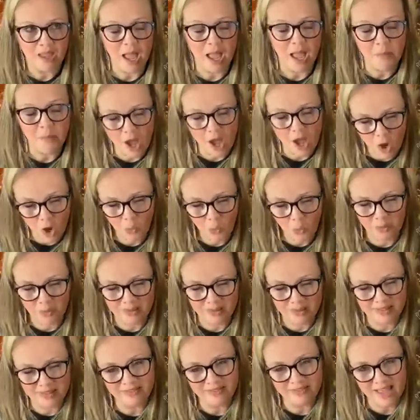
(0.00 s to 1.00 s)
I'm
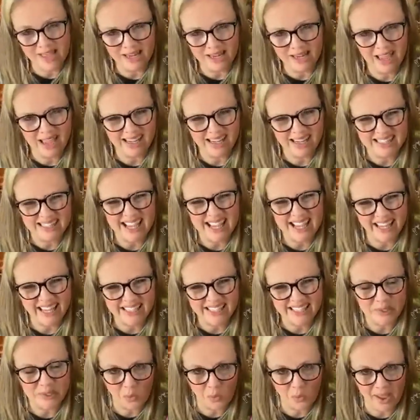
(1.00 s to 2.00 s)
hoping that kind of
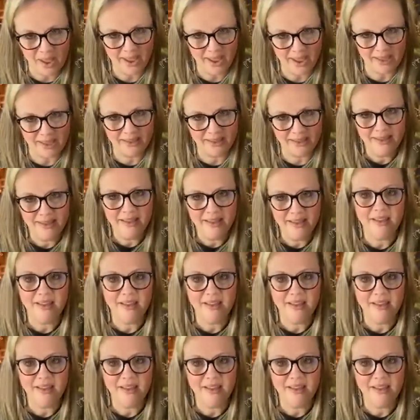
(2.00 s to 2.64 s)
takes away